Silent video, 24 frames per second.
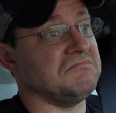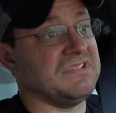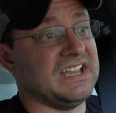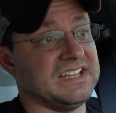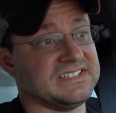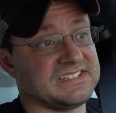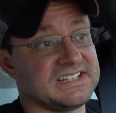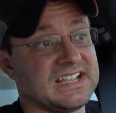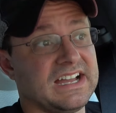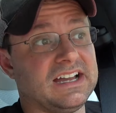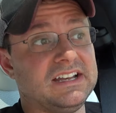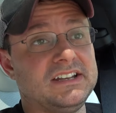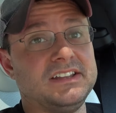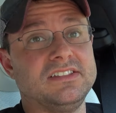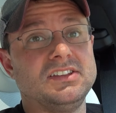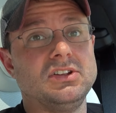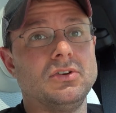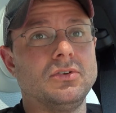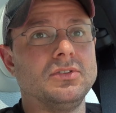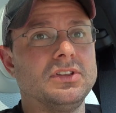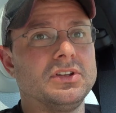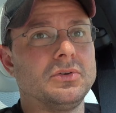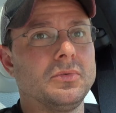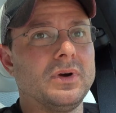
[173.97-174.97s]
That's kind of the
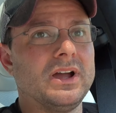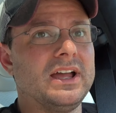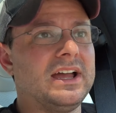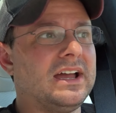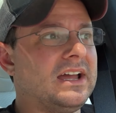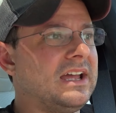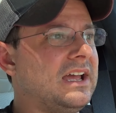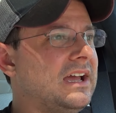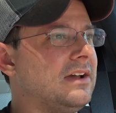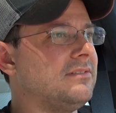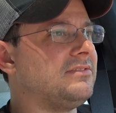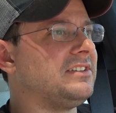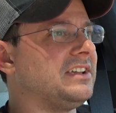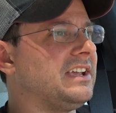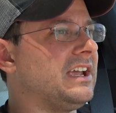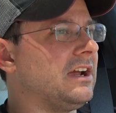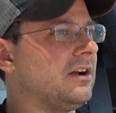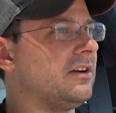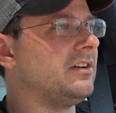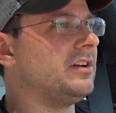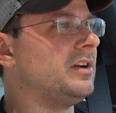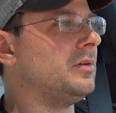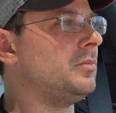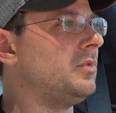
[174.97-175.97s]
only way I have to
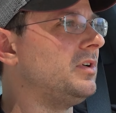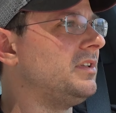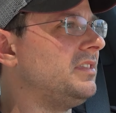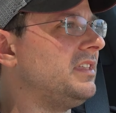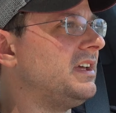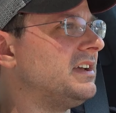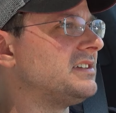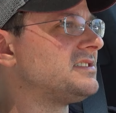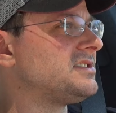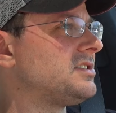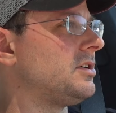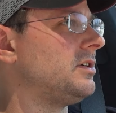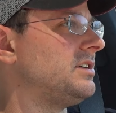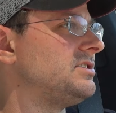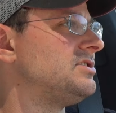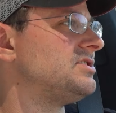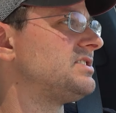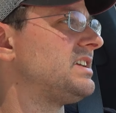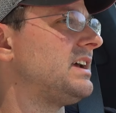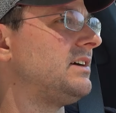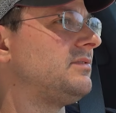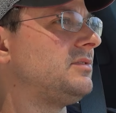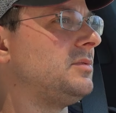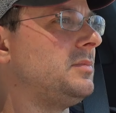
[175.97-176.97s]
carry them with this, so I
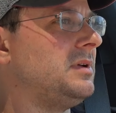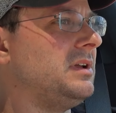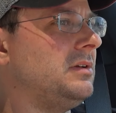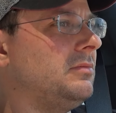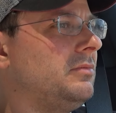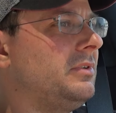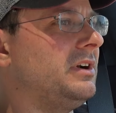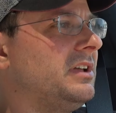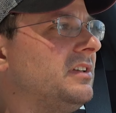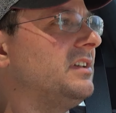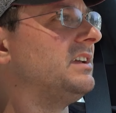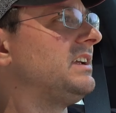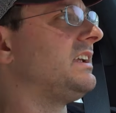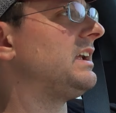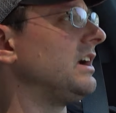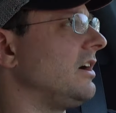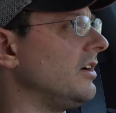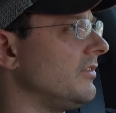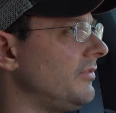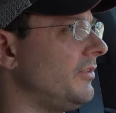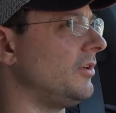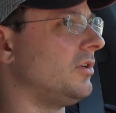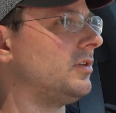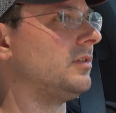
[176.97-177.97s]
just have to be really
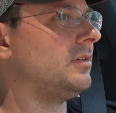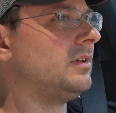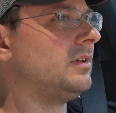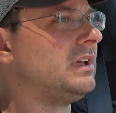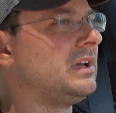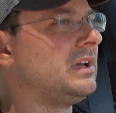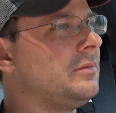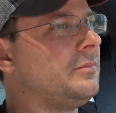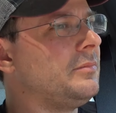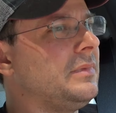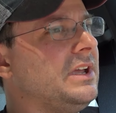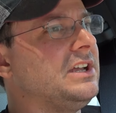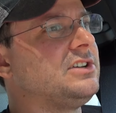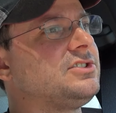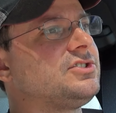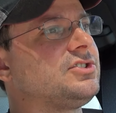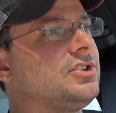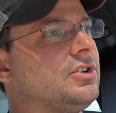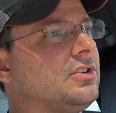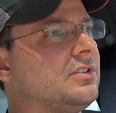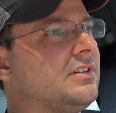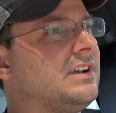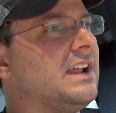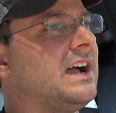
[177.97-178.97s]
careful, make
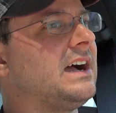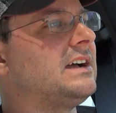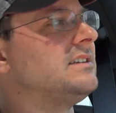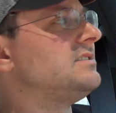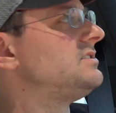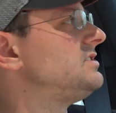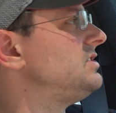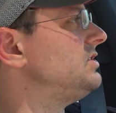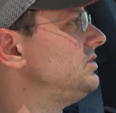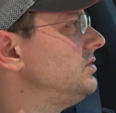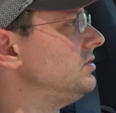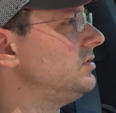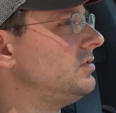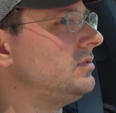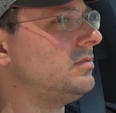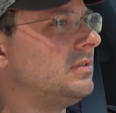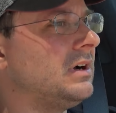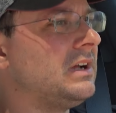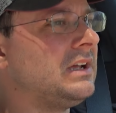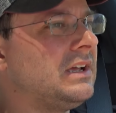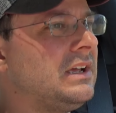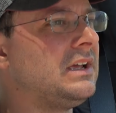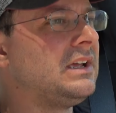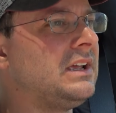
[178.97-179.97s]
sure not to
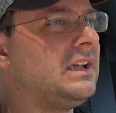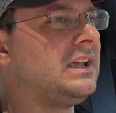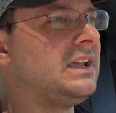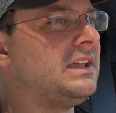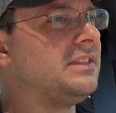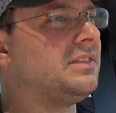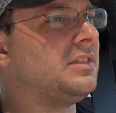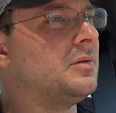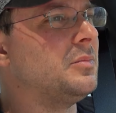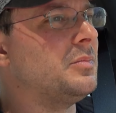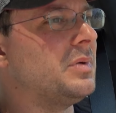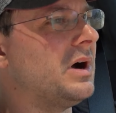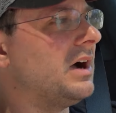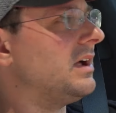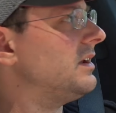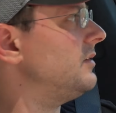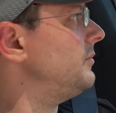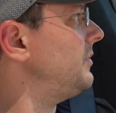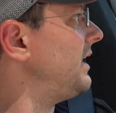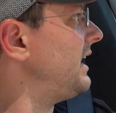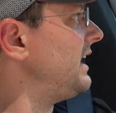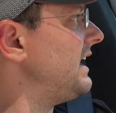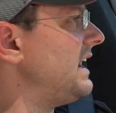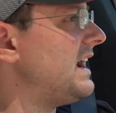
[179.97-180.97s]
hit the button by